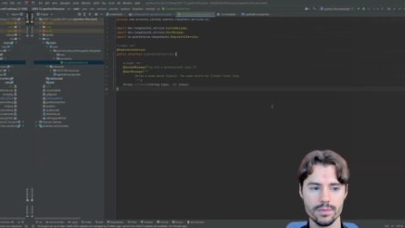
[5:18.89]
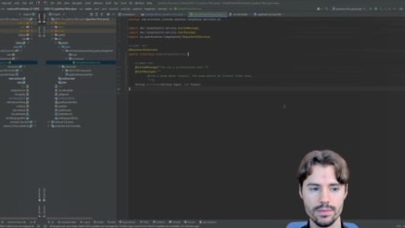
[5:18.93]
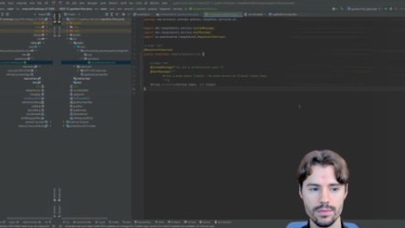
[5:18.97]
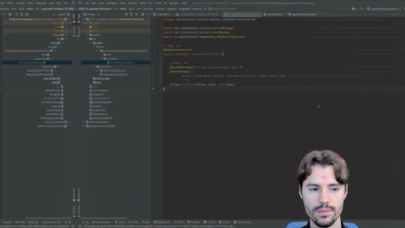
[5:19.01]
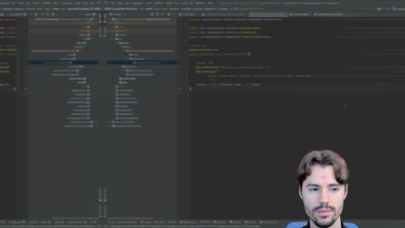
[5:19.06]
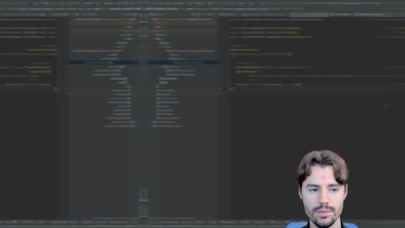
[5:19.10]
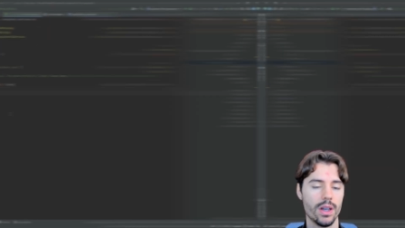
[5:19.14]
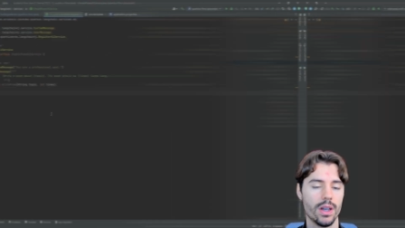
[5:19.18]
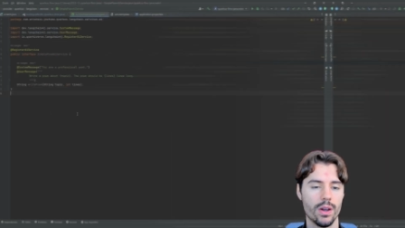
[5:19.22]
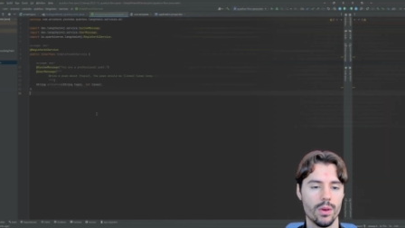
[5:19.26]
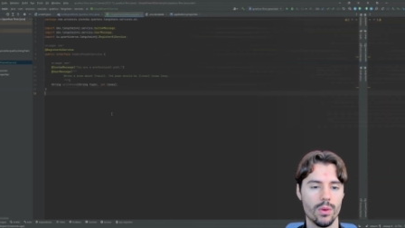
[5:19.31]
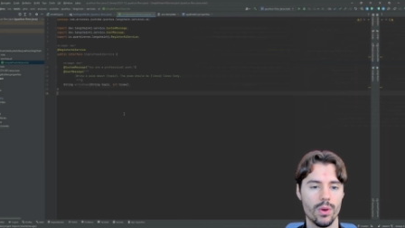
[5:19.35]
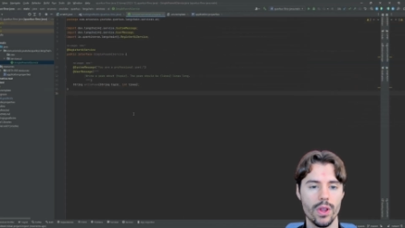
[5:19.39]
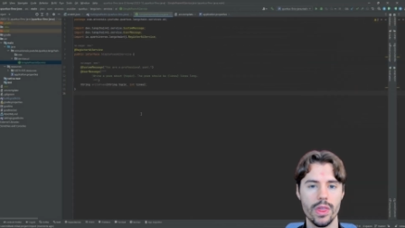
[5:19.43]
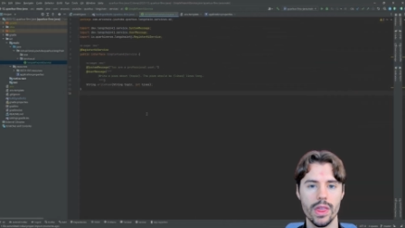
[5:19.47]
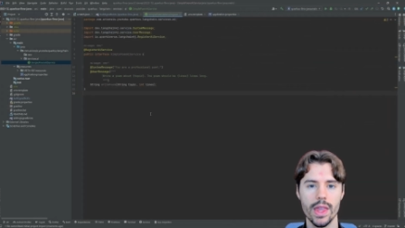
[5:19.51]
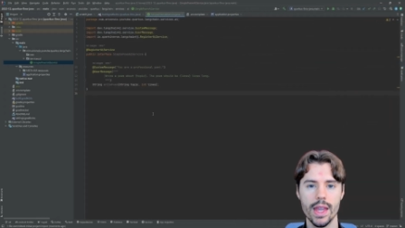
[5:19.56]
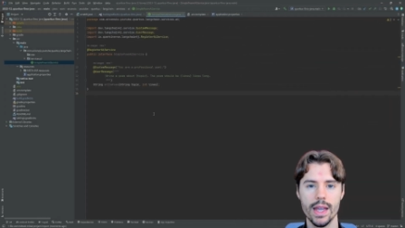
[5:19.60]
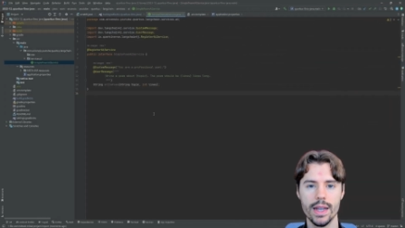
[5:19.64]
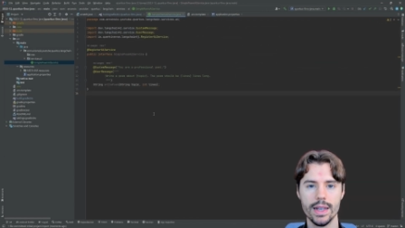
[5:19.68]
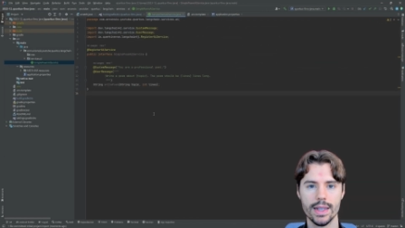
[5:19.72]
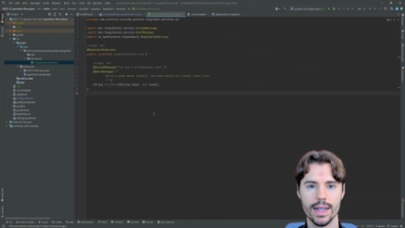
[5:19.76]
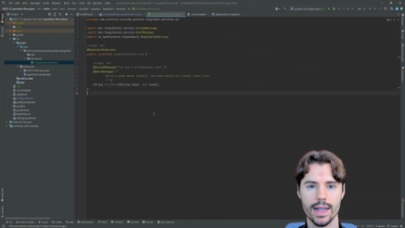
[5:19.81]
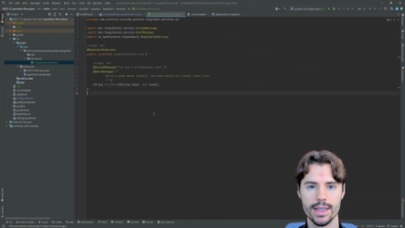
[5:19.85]
One
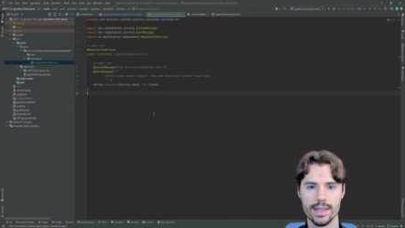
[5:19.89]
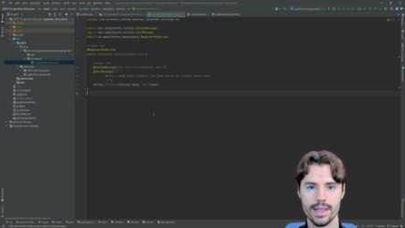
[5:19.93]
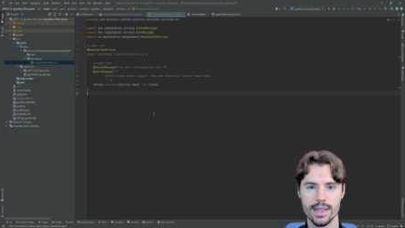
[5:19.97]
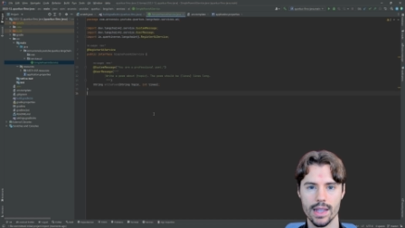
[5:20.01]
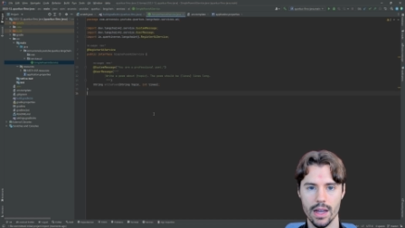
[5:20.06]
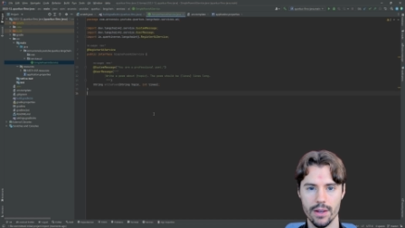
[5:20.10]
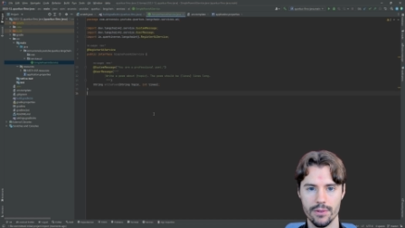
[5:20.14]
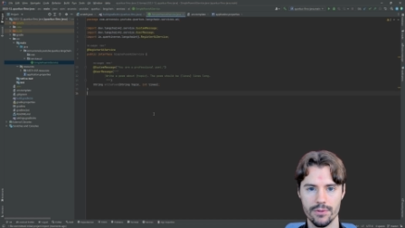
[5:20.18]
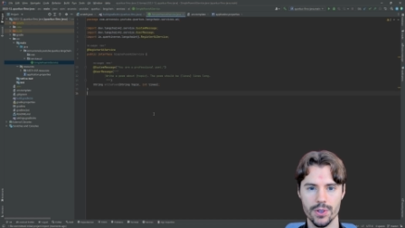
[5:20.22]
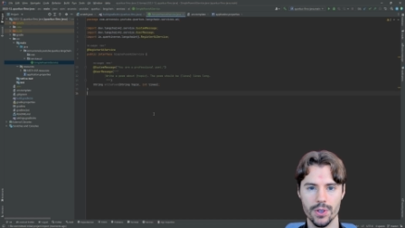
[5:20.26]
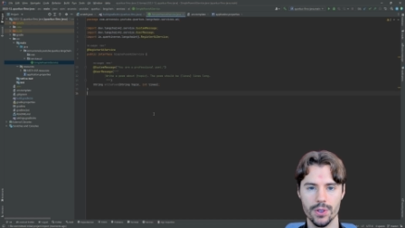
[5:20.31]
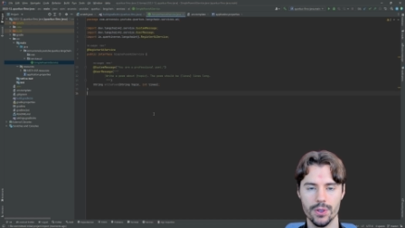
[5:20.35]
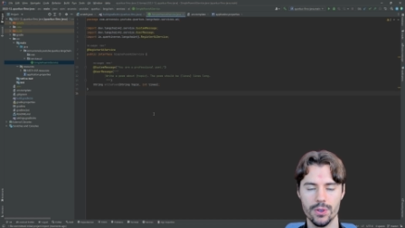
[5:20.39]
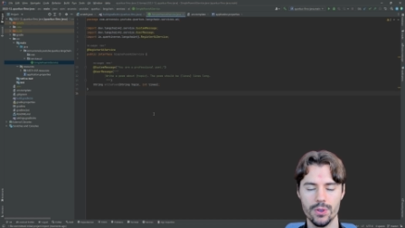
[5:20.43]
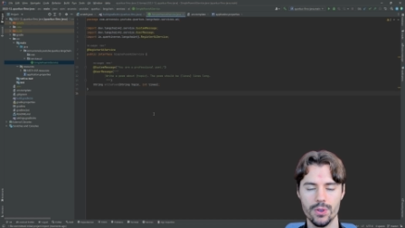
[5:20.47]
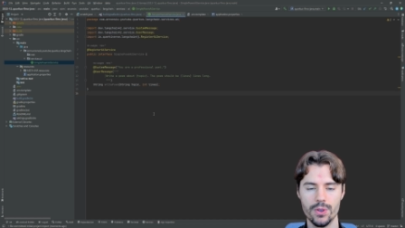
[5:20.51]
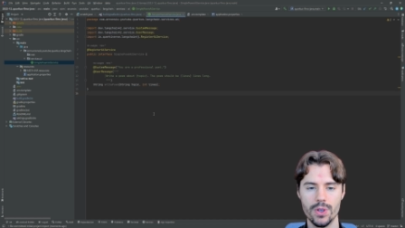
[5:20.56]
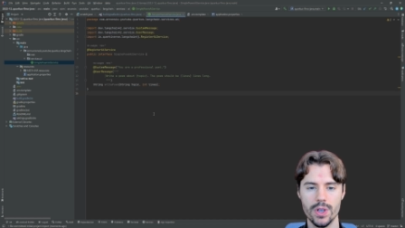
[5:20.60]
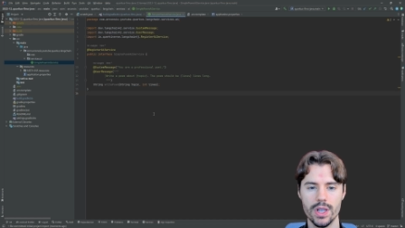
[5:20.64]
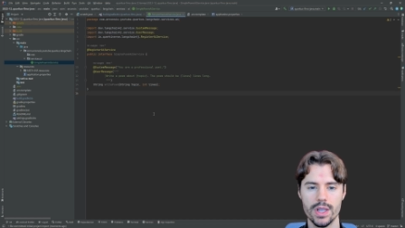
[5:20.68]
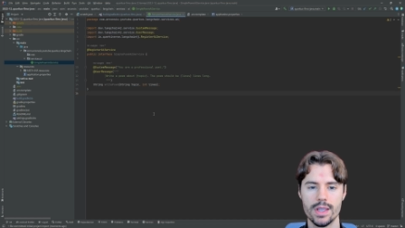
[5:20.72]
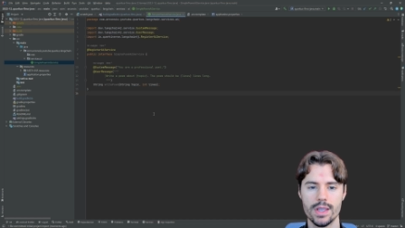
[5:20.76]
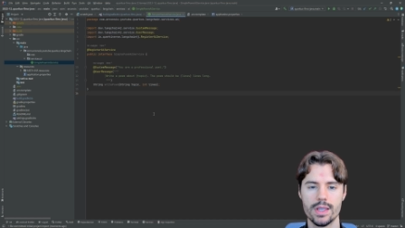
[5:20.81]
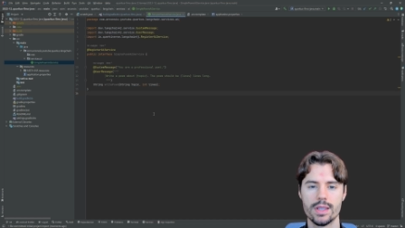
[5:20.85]
thing that's left to do
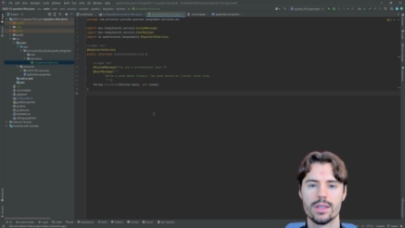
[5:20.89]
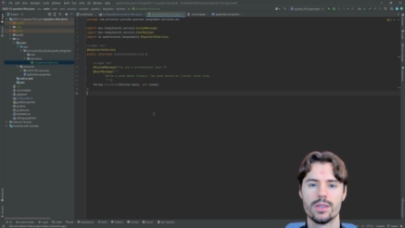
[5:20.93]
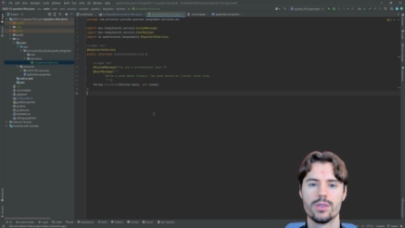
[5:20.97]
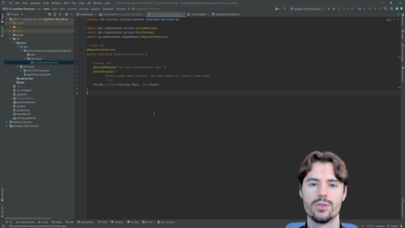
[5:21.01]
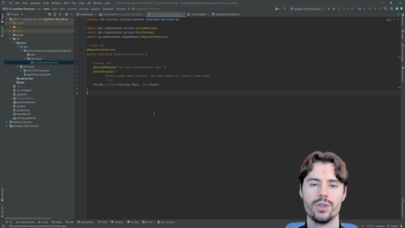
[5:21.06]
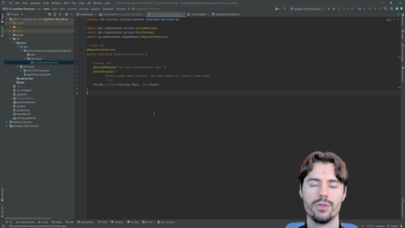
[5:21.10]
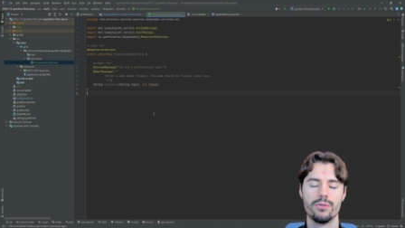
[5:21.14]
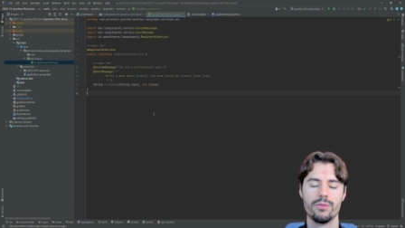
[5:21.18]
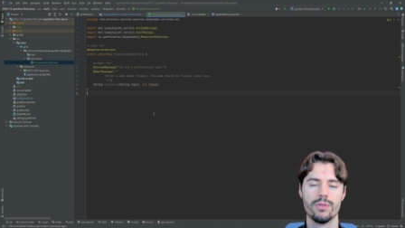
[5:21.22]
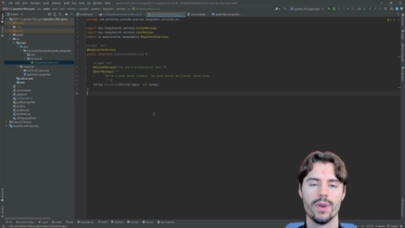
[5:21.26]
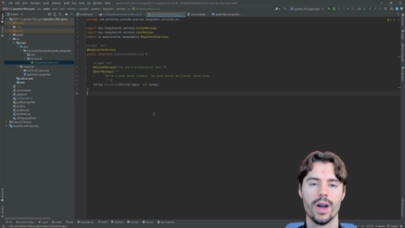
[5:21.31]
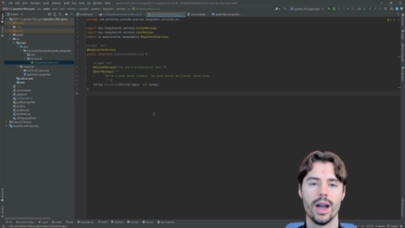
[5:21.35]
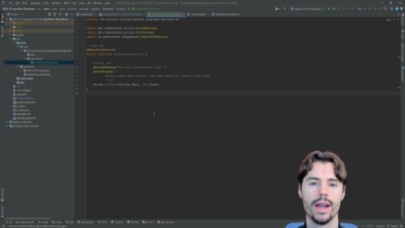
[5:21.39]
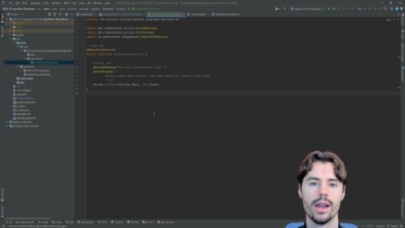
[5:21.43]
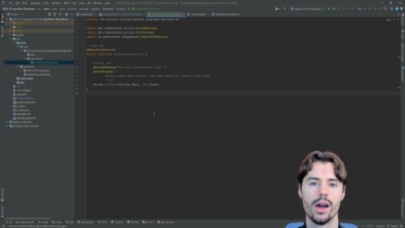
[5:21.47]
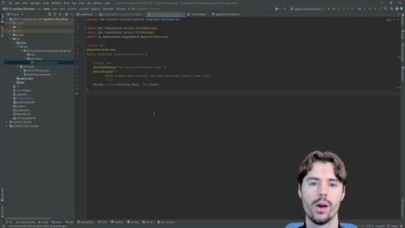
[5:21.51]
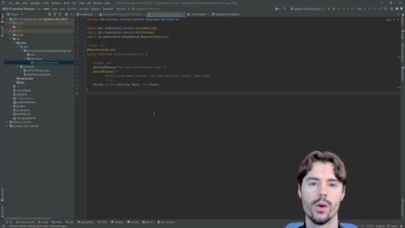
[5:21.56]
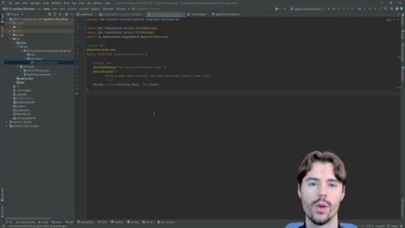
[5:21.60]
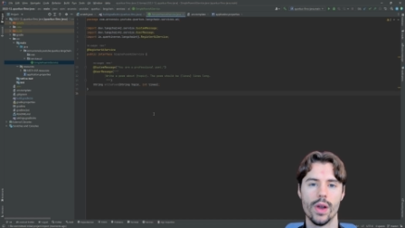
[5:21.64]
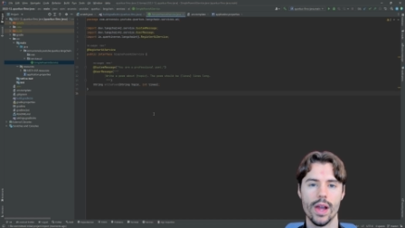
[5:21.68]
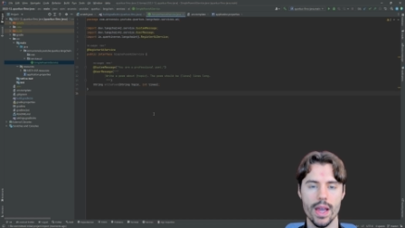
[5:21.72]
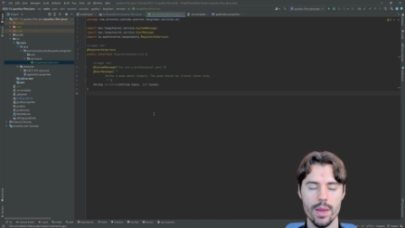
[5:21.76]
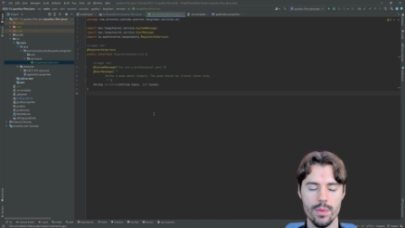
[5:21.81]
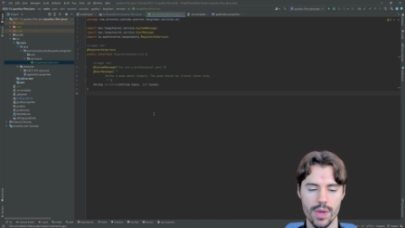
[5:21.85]
is to define our
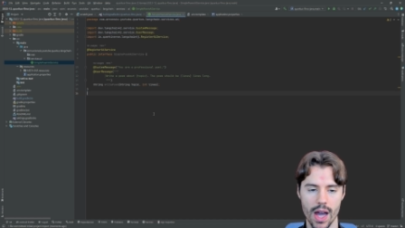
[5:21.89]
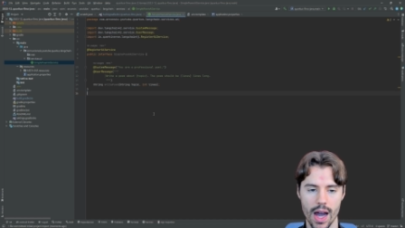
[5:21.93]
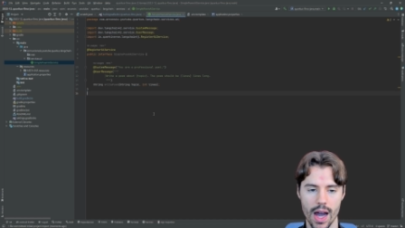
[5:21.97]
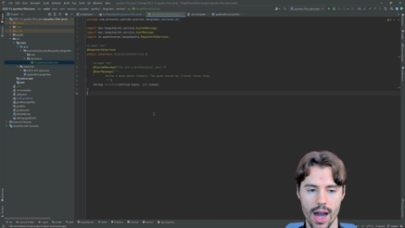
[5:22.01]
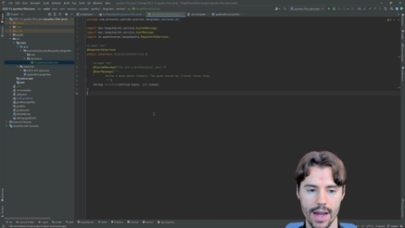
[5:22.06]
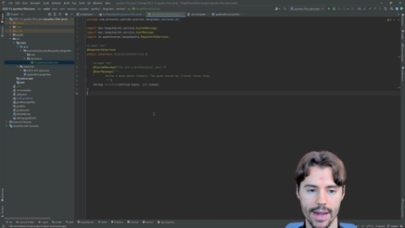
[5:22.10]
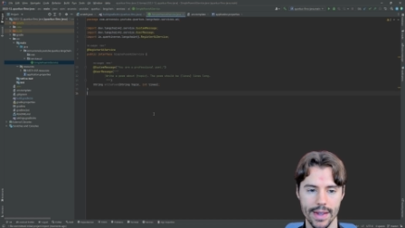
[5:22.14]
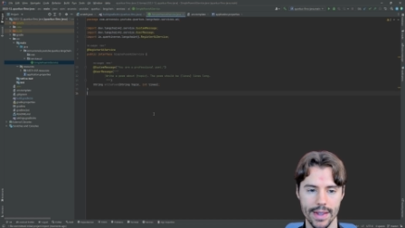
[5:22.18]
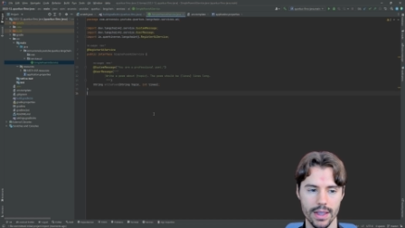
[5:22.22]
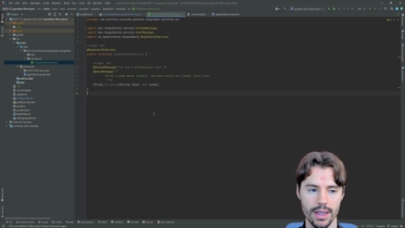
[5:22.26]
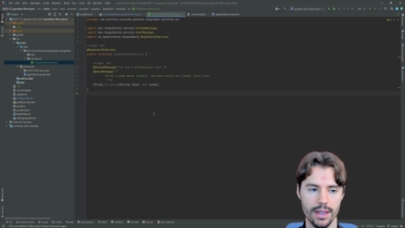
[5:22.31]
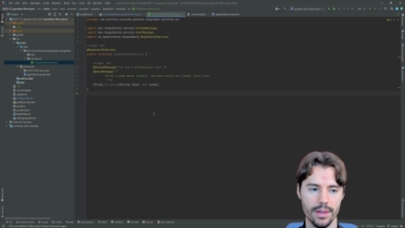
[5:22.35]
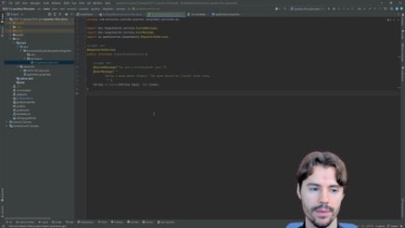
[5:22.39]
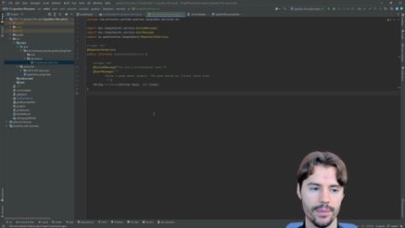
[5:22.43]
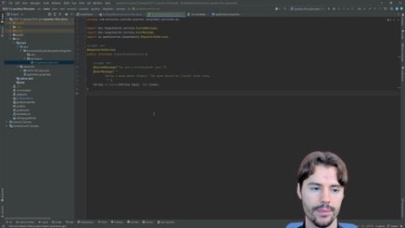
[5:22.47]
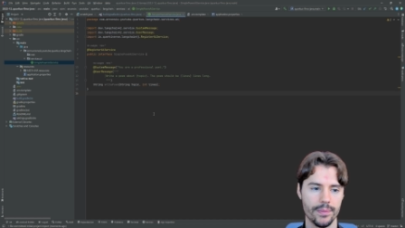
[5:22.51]
API key.